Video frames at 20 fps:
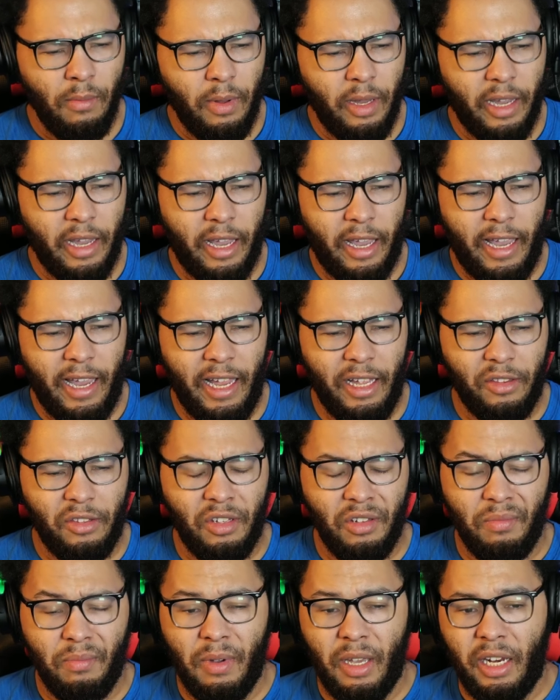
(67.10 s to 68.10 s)
Yeah, Ed
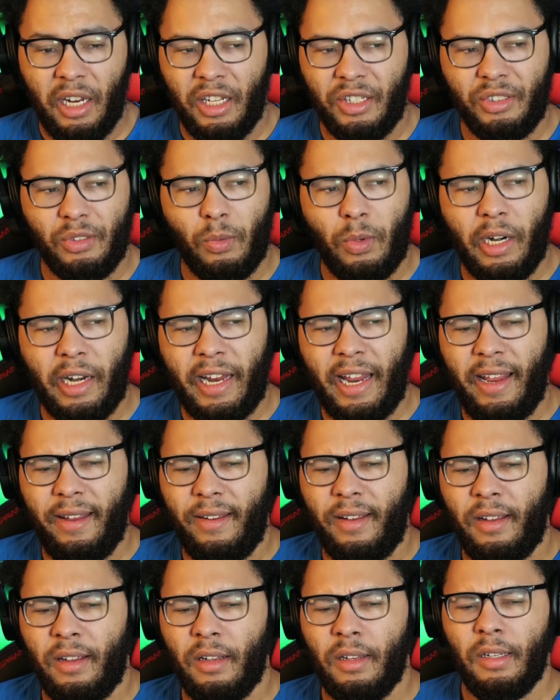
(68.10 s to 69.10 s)
Too Many is the one I
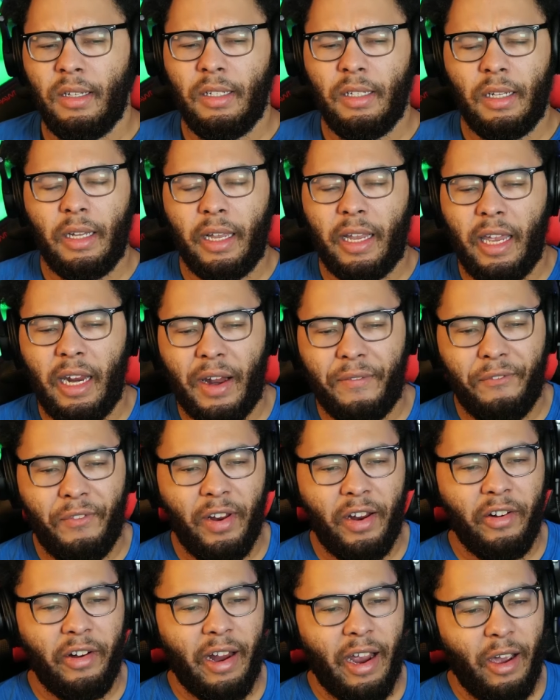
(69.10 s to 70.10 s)
can't I cannot
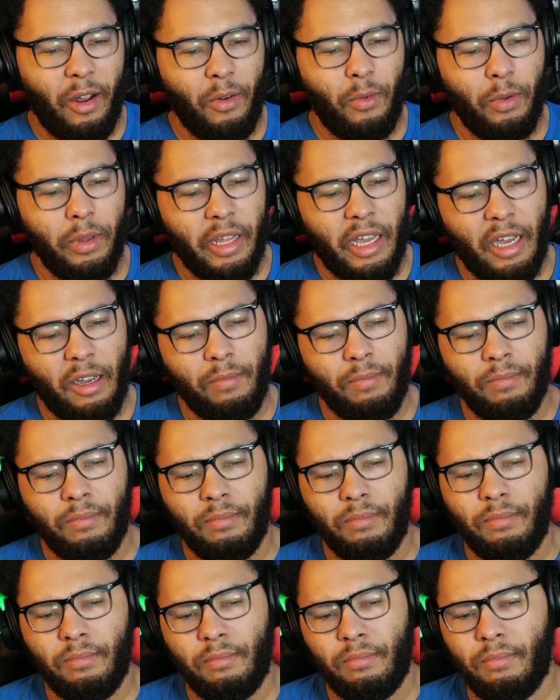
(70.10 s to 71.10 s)
figure out without
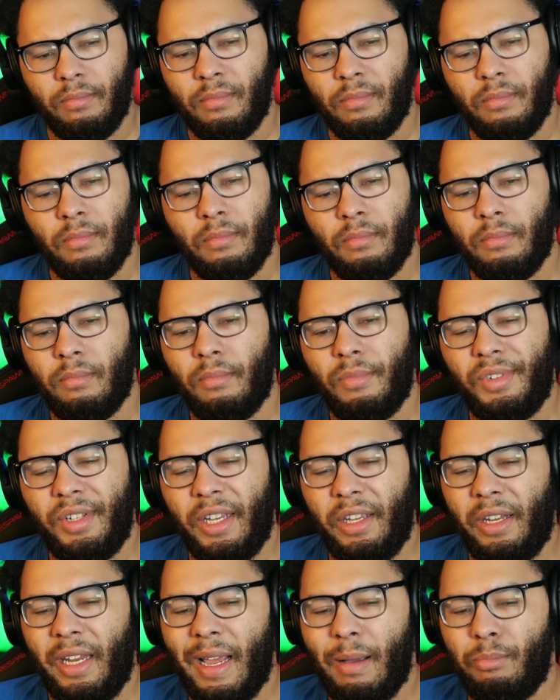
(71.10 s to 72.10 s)

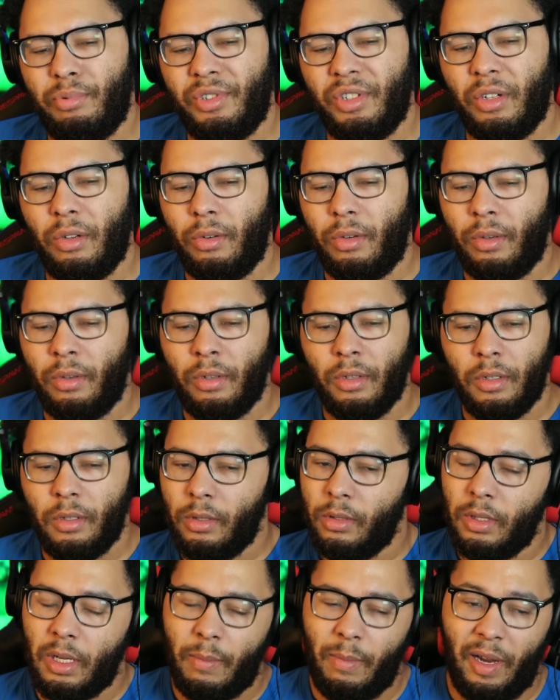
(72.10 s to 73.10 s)
seeing the episode.
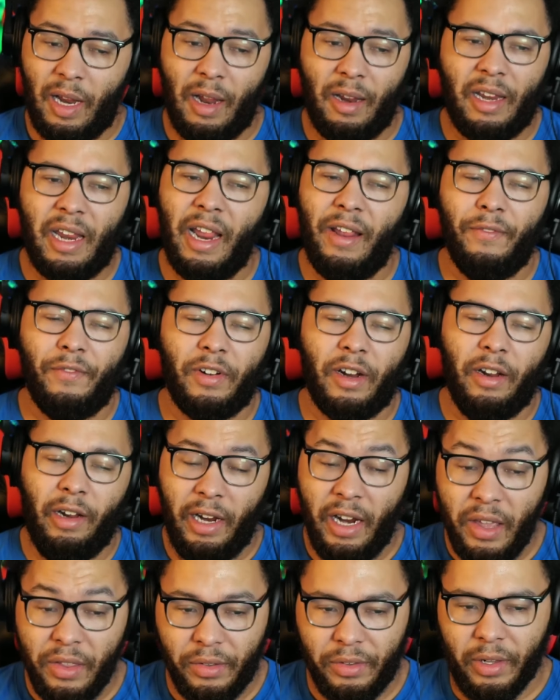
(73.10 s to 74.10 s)
I mean, I can't figure
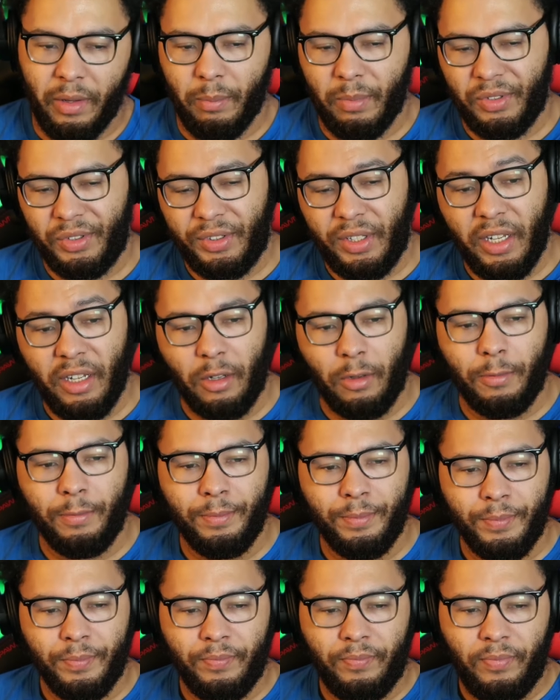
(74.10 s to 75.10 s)
out either of them, but still,
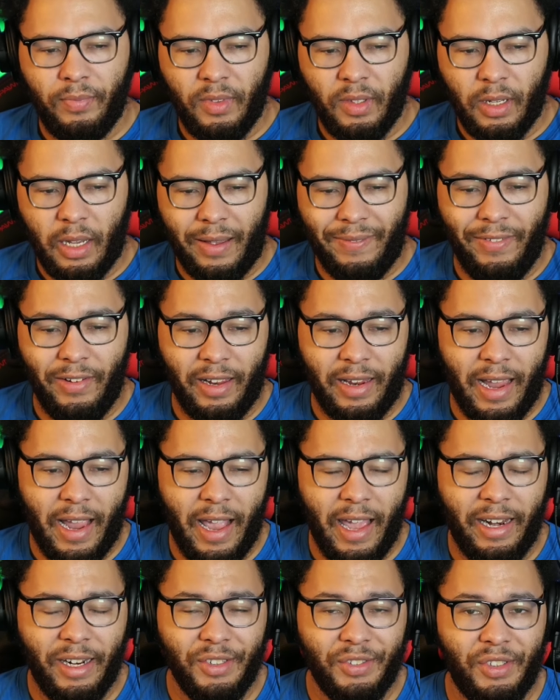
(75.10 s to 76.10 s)
I feel like
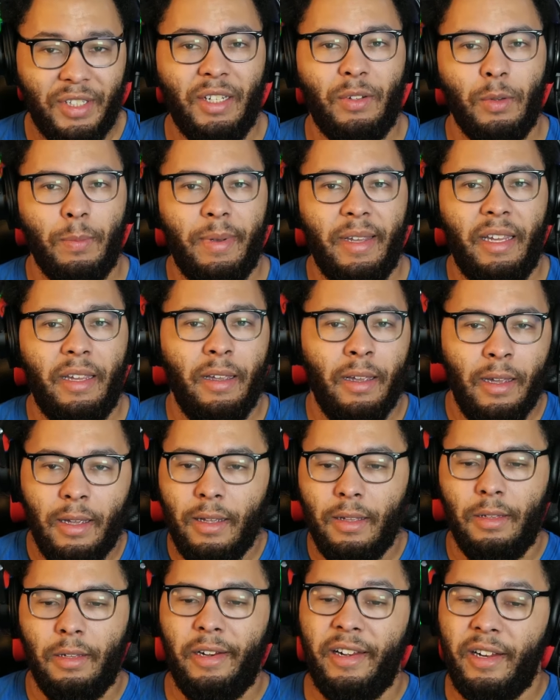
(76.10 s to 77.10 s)
Ed and Seek will be
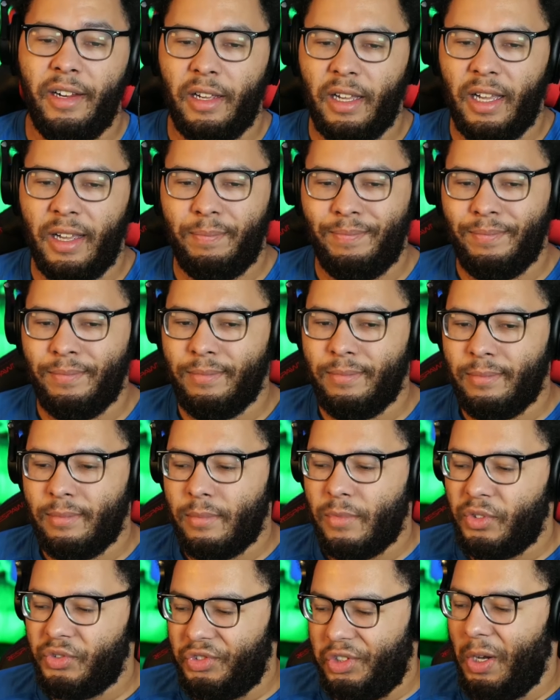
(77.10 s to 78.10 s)
really uh
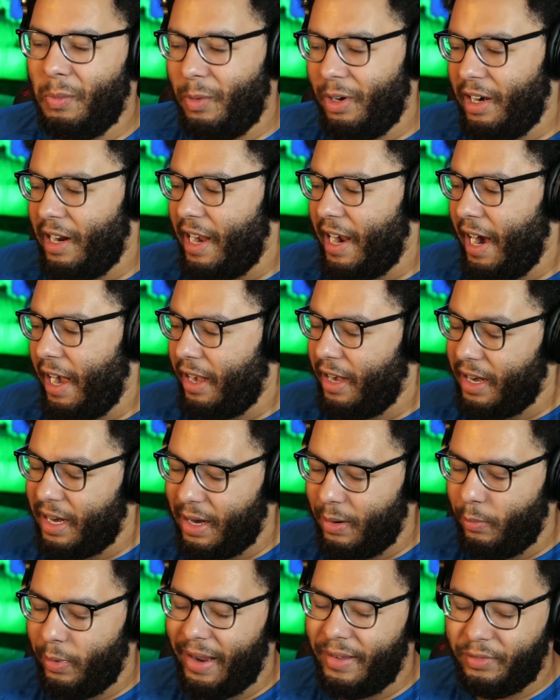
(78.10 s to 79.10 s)
someone hiding
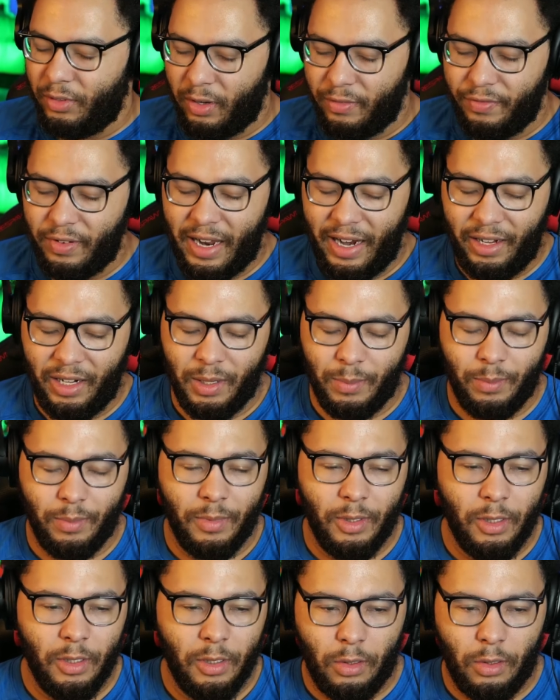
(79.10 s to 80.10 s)
and we have to go find them,
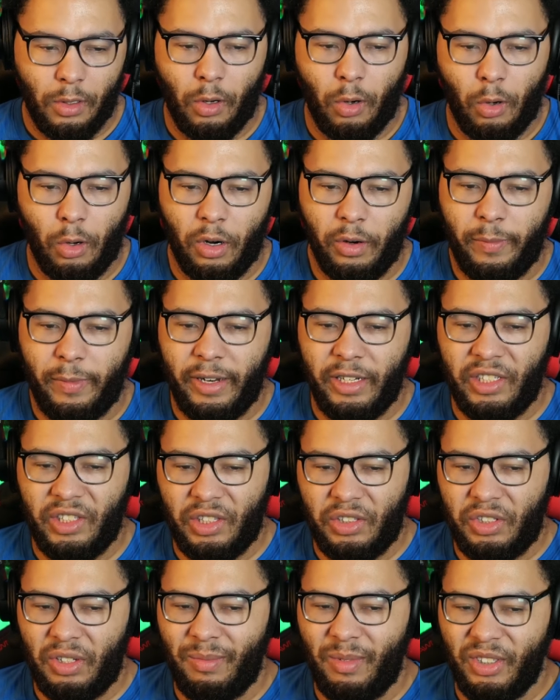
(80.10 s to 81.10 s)
or we
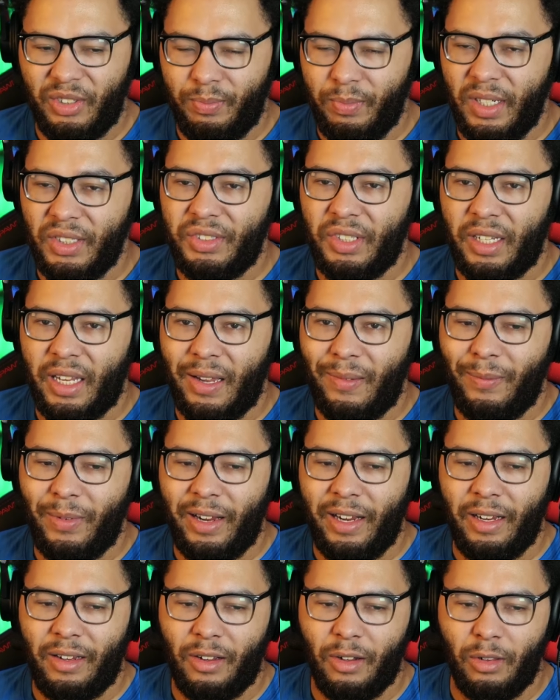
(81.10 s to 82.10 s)
someone's missing and
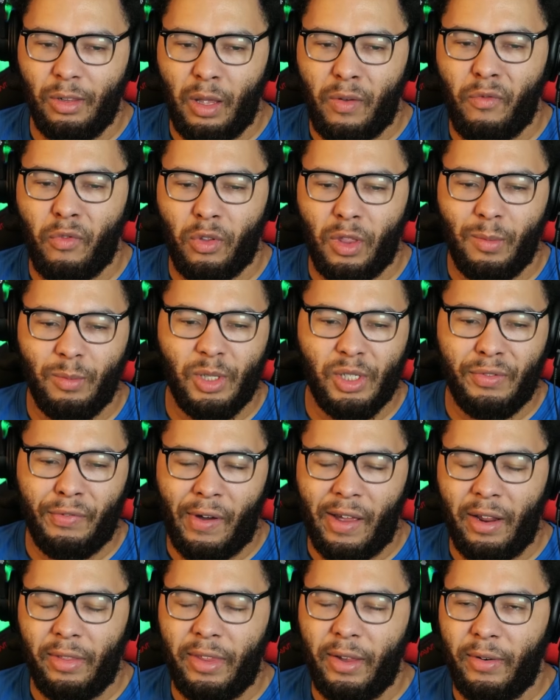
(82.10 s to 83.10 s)
we go look for them, just
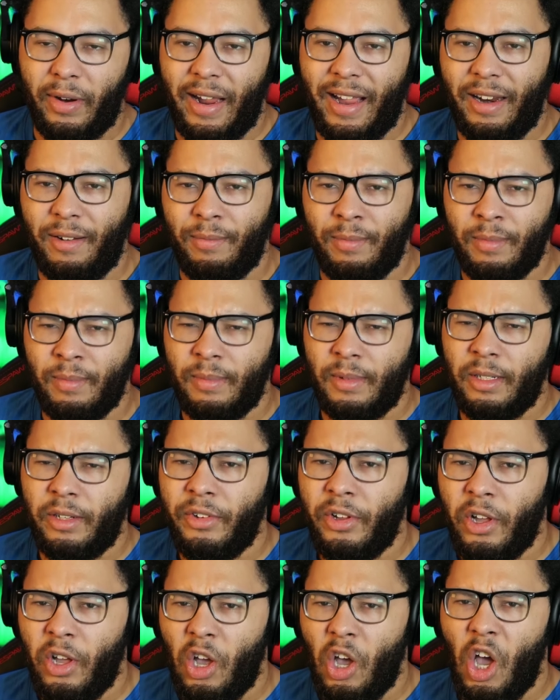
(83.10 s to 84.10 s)
find out they're at
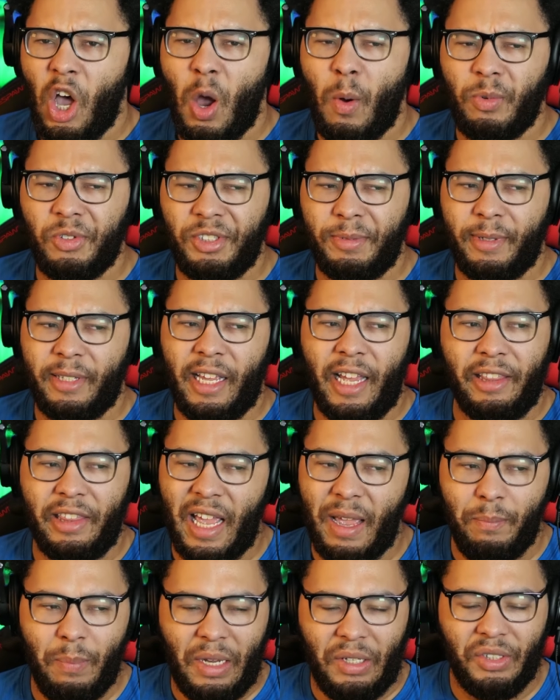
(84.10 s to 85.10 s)
home or something like that.
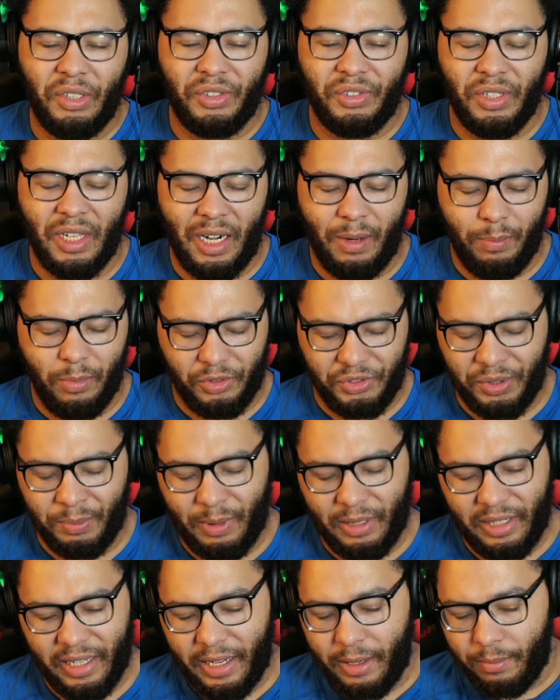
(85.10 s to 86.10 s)
That basic setup or
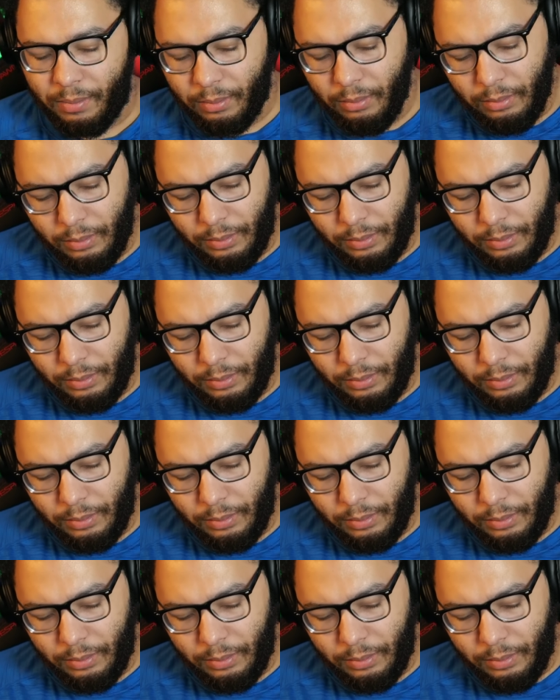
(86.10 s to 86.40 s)
something like that.